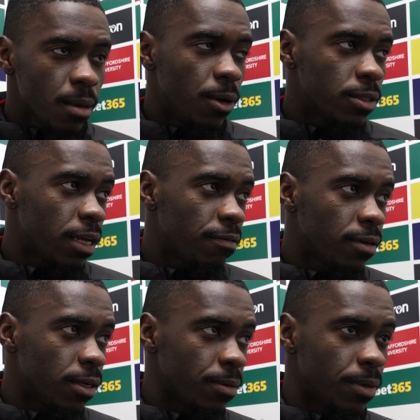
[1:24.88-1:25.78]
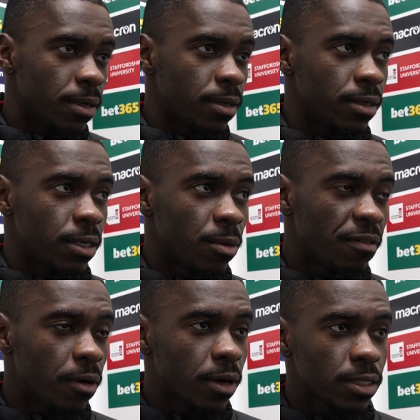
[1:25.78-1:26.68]
Most definitely. And you know, we're
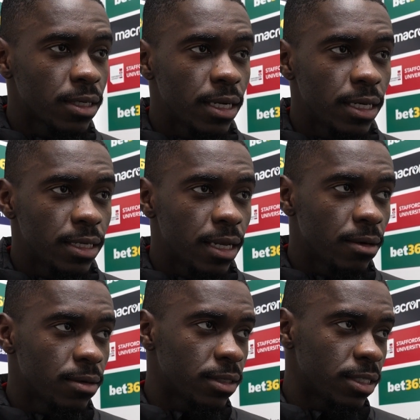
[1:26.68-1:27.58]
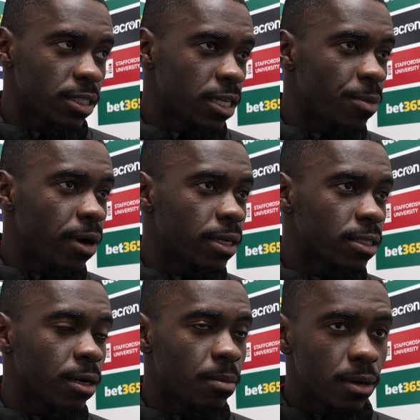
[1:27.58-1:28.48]
focused on the league now. It's a shame we're out of this
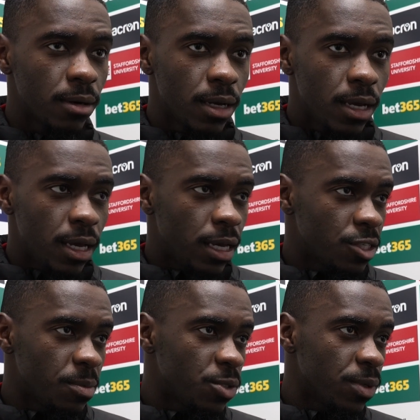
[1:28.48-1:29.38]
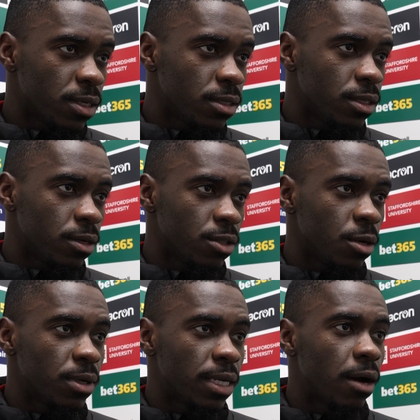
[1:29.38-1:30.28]
cup, but it just means we can, you know,
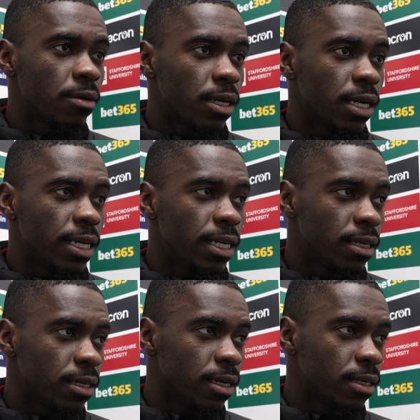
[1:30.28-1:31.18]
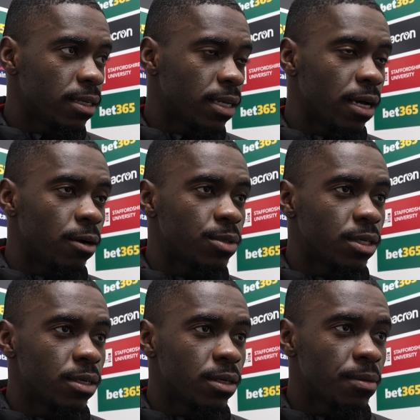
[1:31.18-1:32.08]
double down in the league and get up
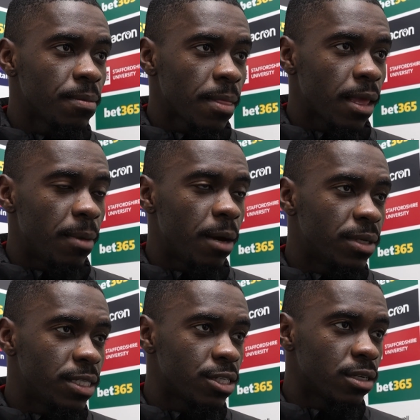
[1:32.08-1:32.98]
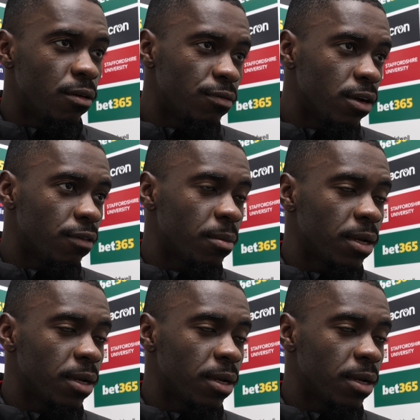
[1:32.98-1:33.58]
to a better position, hopefully look for